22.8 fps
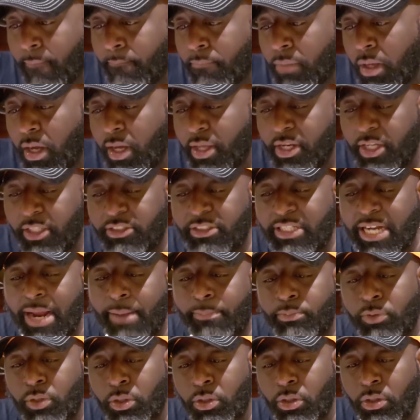in the
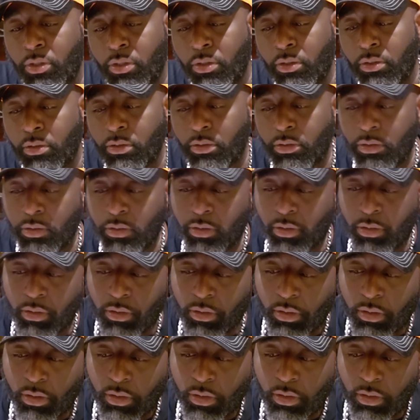chapter,
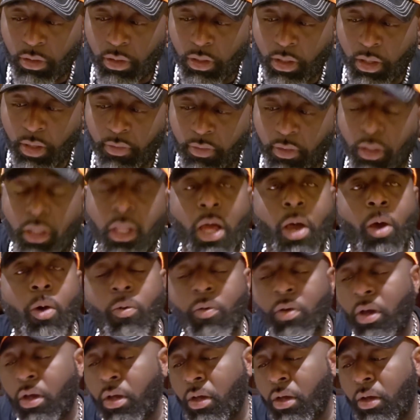the
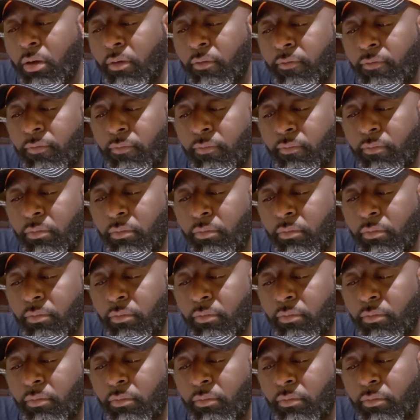law of,